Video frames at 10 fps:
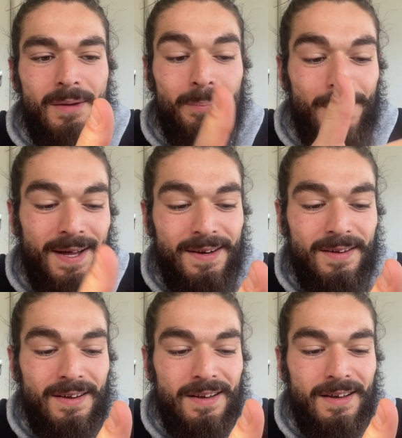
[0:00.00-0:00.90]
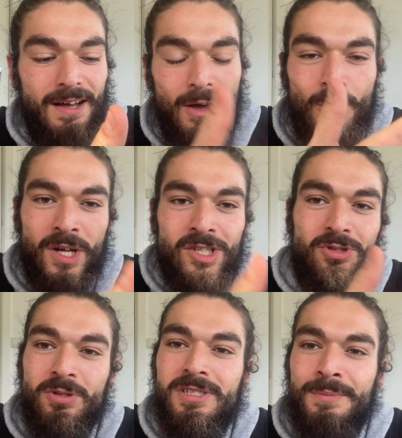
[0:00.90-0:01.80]
but I want
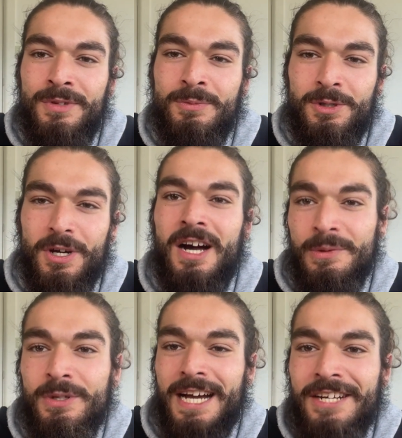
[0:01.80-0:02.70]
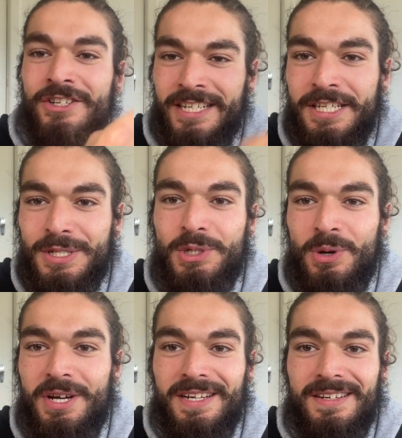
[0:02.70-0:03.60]
to do something which I would actually
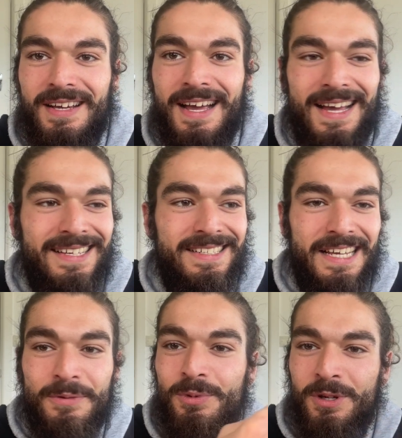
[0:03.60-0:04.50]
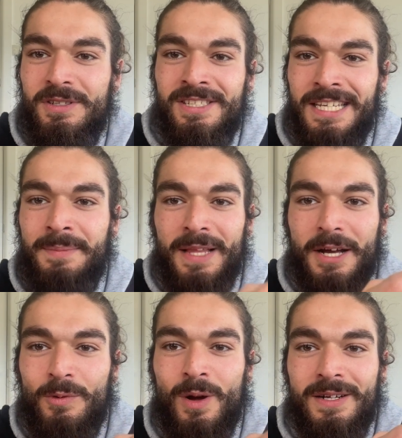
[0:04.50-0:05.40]
enjoy and it wouldn't seem
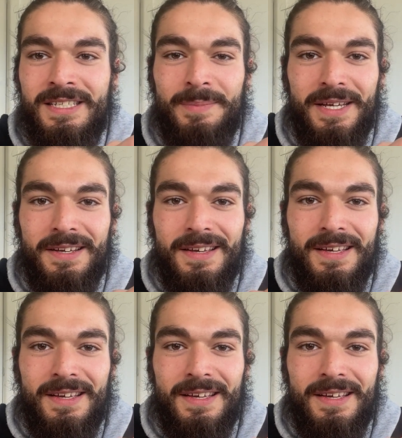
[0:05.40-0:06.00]
like work to me.